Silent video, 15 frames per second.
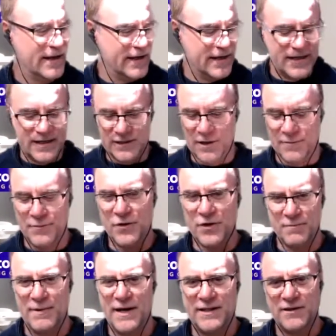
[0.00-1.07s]
Yep. So I bought a
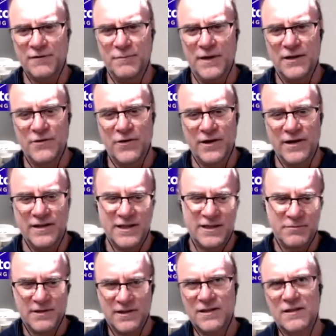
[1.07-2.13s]
bunch of Bitcoin, and this
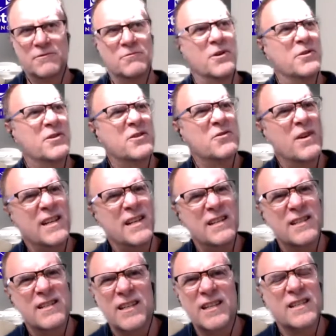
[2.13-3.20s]
was what
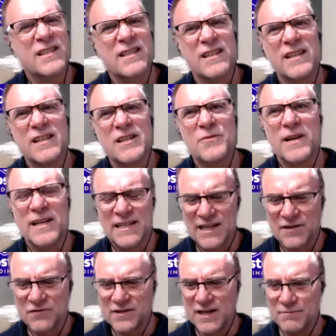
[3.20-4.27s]
2016,
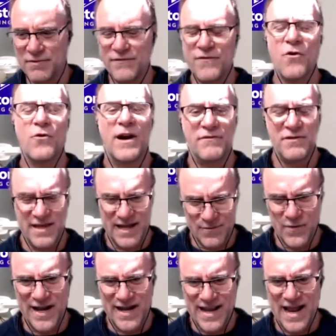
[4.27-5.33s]
2017, before everything
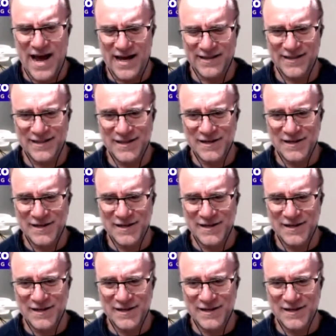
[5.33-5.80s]
went nuts.